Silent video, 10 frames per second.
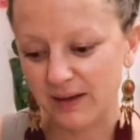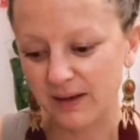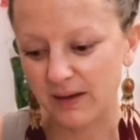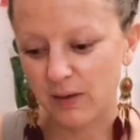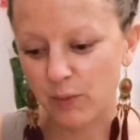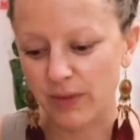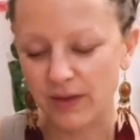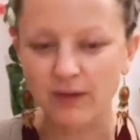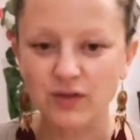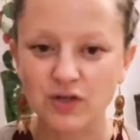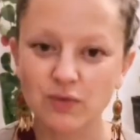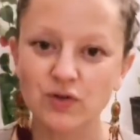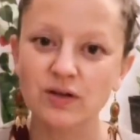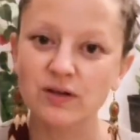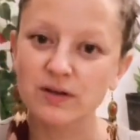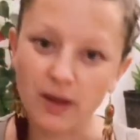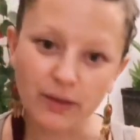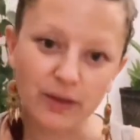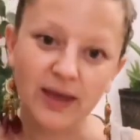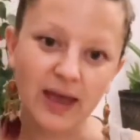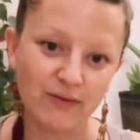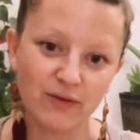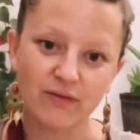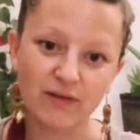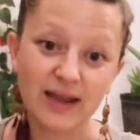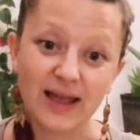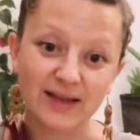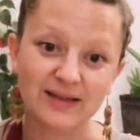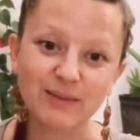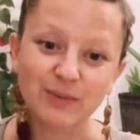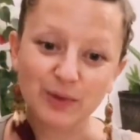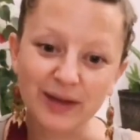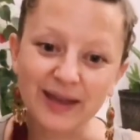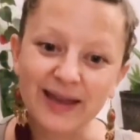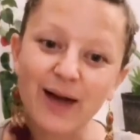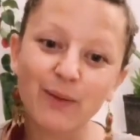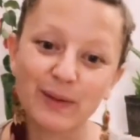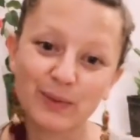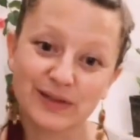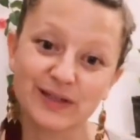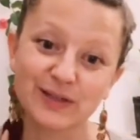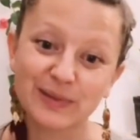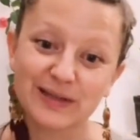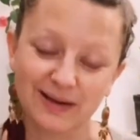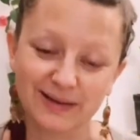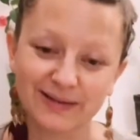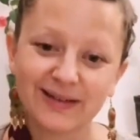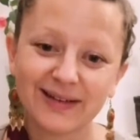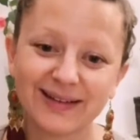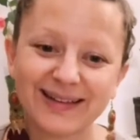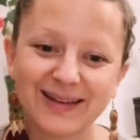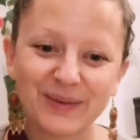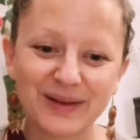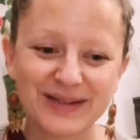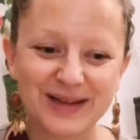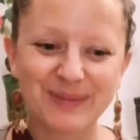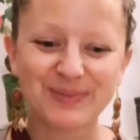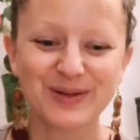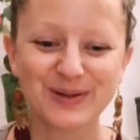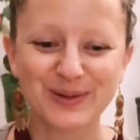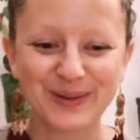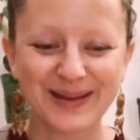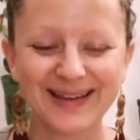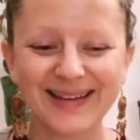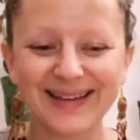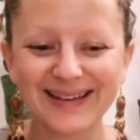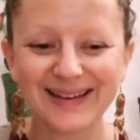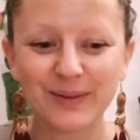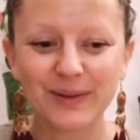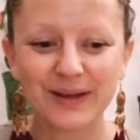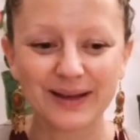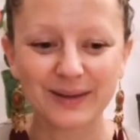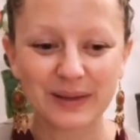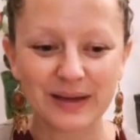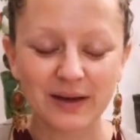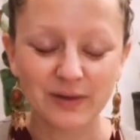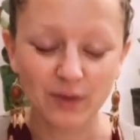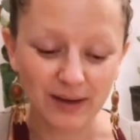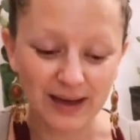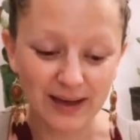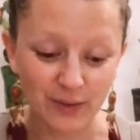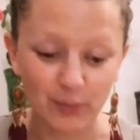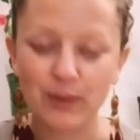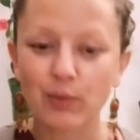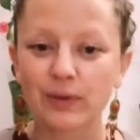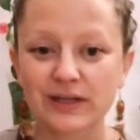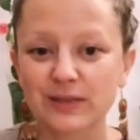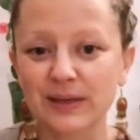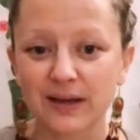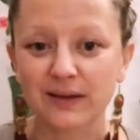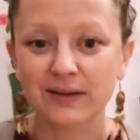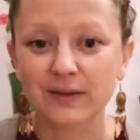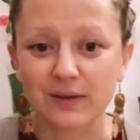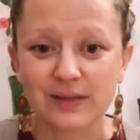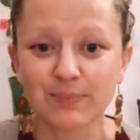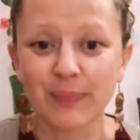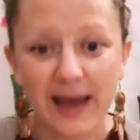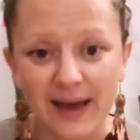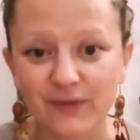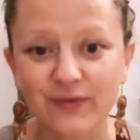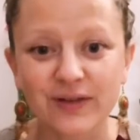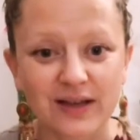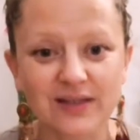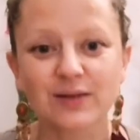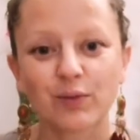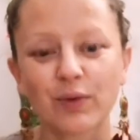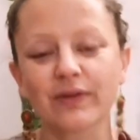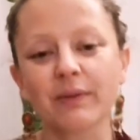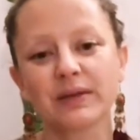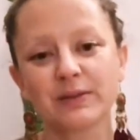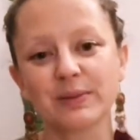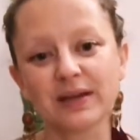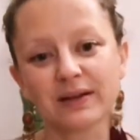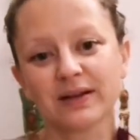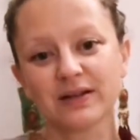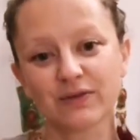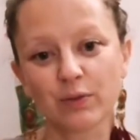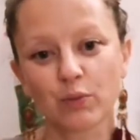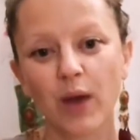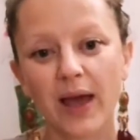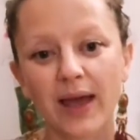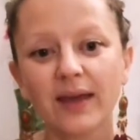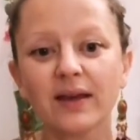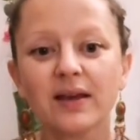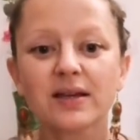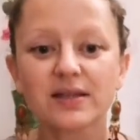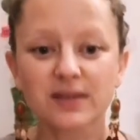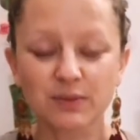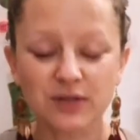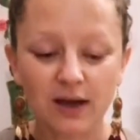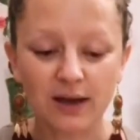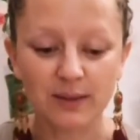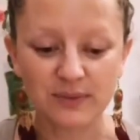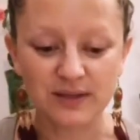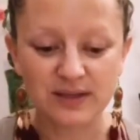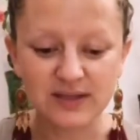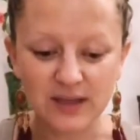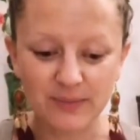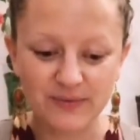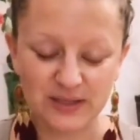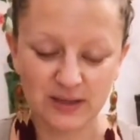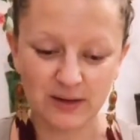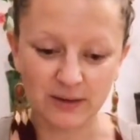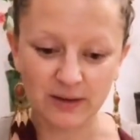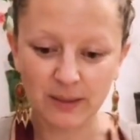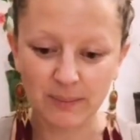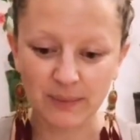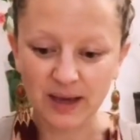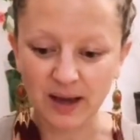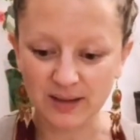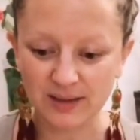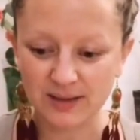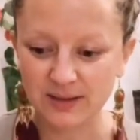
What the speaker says: With young children, nothing ever really ends up looking how we want it to be done, which I'm sure we are not that we want it to be done. Not it's bad for us to want something to be done in a different way. Sometimes this type of scenario can be us.